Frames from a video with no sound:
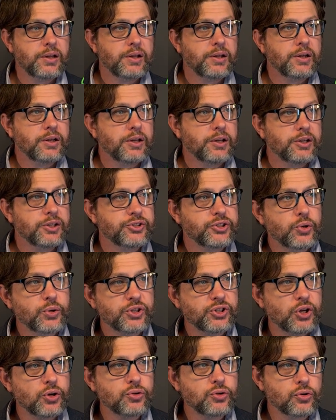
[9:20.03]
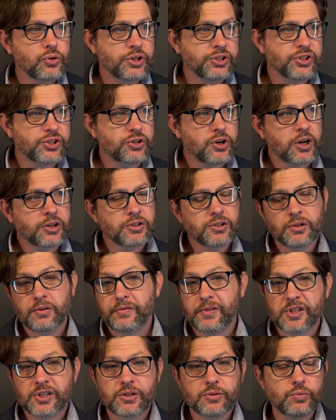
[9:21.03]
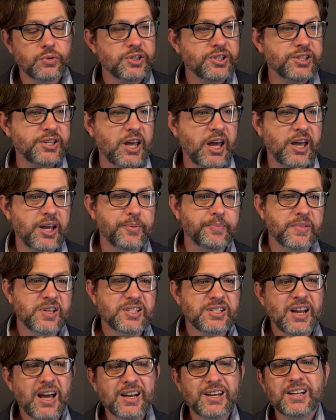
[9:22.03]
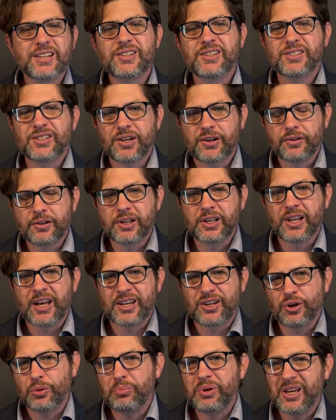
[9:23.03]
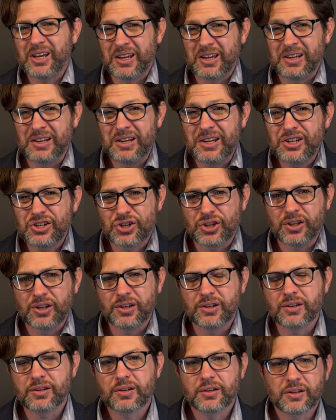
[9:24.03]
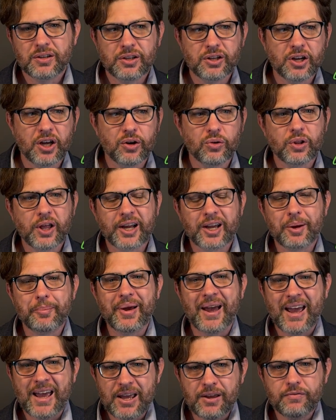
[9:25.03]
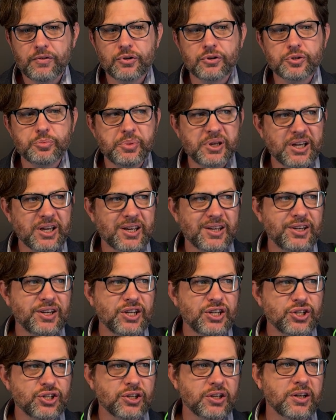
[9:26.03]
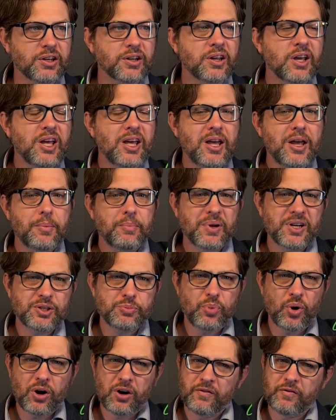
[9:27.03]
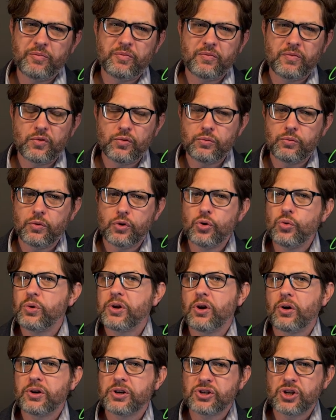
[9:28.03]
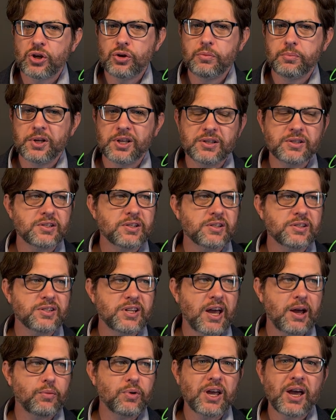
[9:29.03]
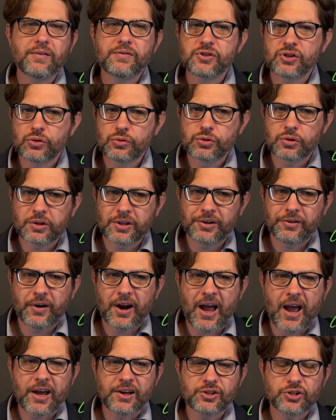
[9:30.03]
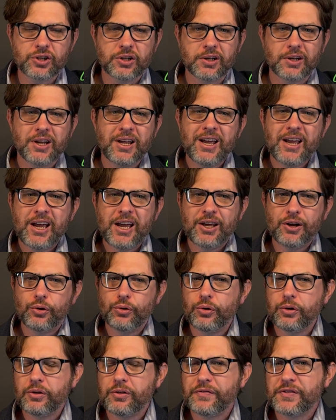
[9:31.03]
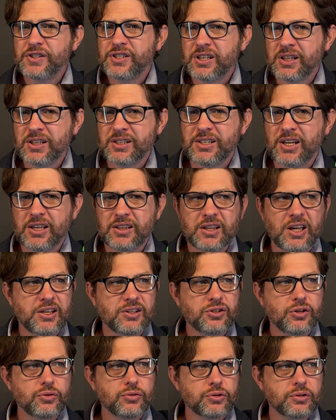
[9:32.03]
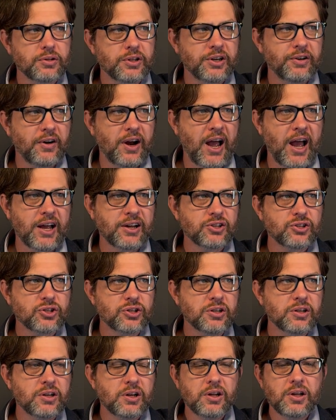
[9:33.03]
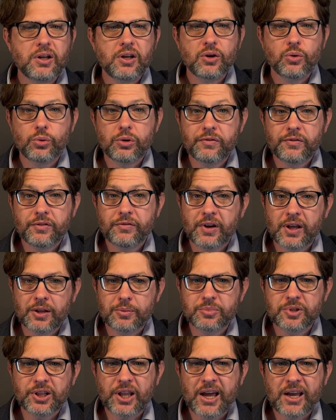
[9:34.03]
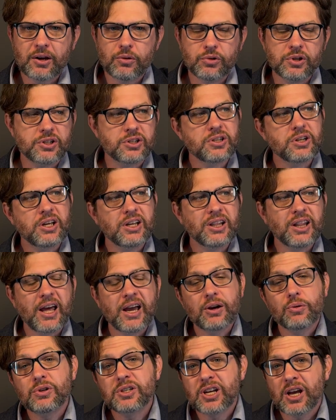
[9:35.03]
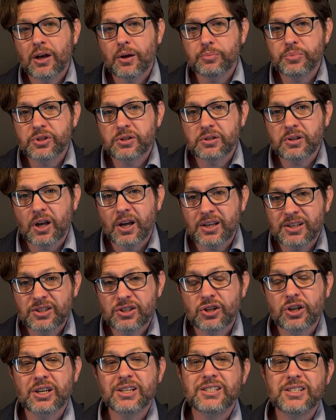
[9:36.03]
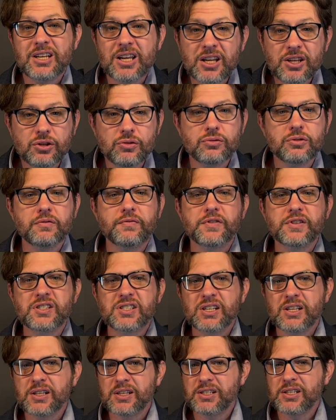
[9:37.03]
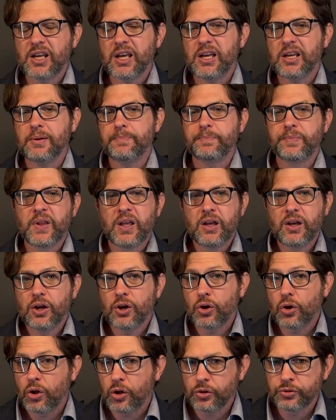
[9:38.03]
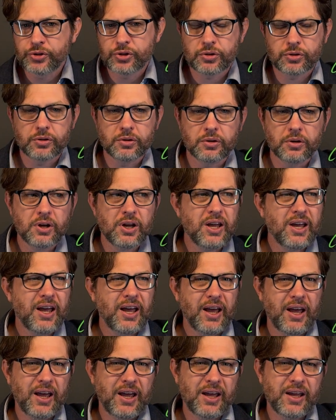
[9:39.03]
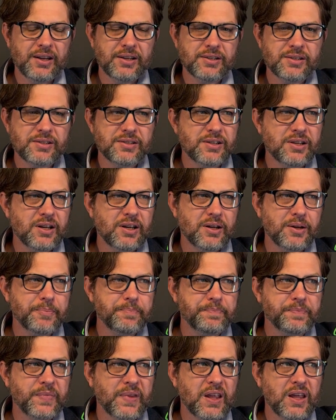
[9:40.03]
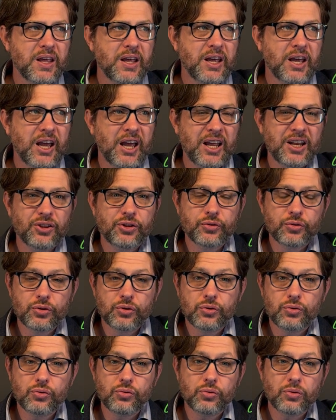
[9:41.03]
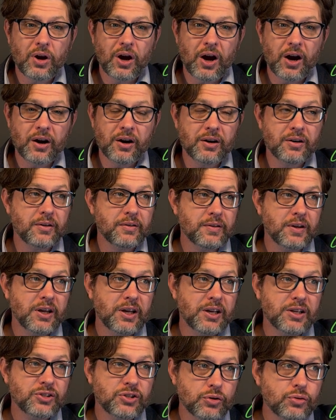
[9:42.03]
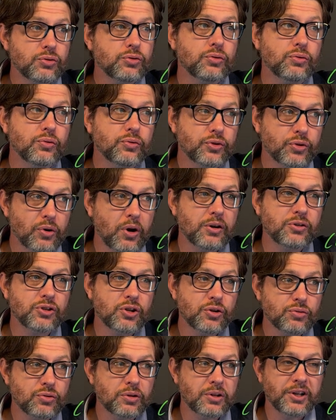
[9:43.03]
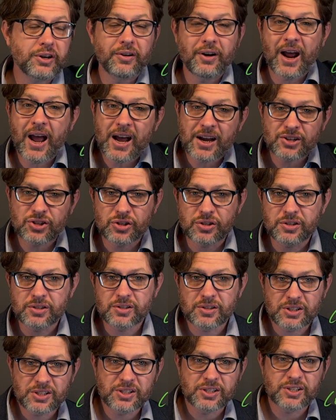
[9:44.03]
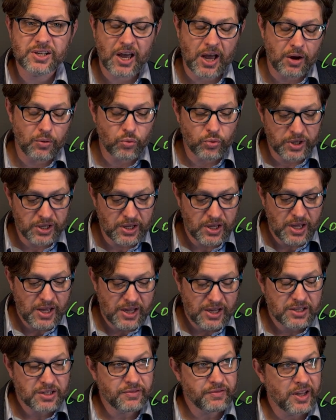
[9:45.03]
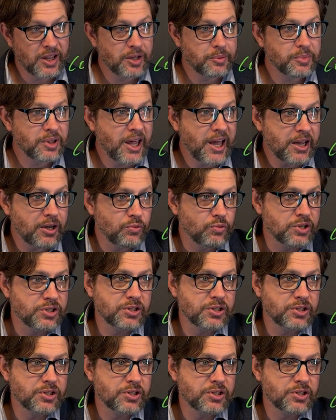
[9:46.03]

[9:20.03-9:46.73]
So a social constructivist would say it's not necessarily like you're being conditioned, like a behavior is being conditioned, but it's part of who we are as humans is that we have social interaction. In order to facilitate that social interaction, we've developed language, and language helps us to continue to facilitate culture and through our social interactions, this is how we develop language.